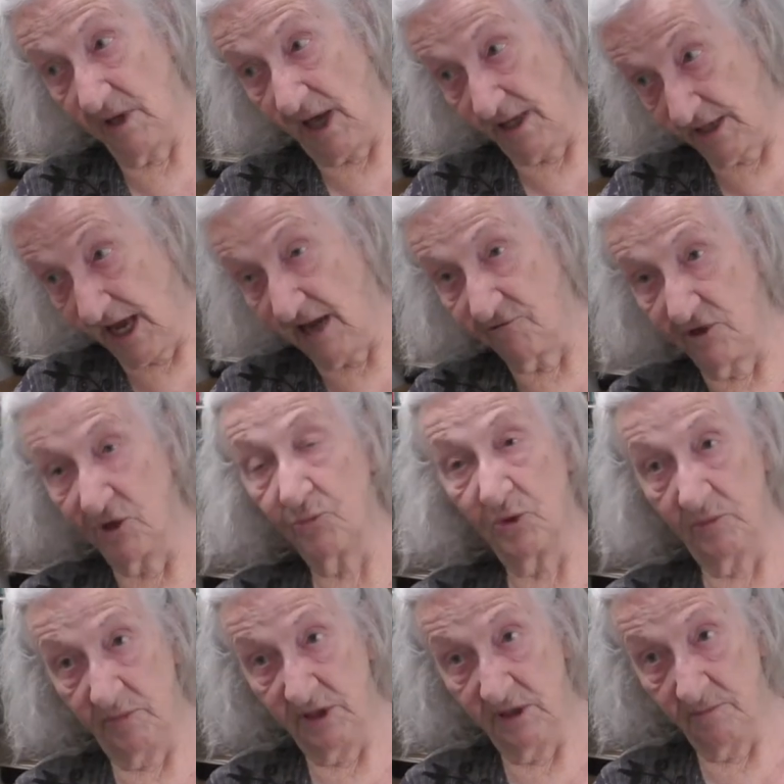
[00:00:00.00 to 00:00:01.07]
and Harriet
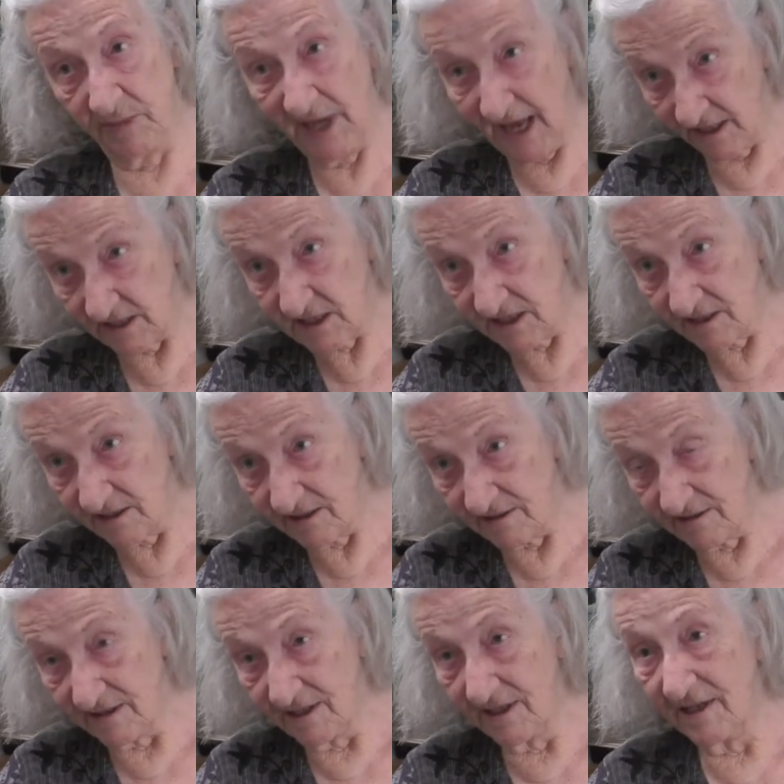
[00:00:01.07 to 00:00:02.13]
would be a black singer.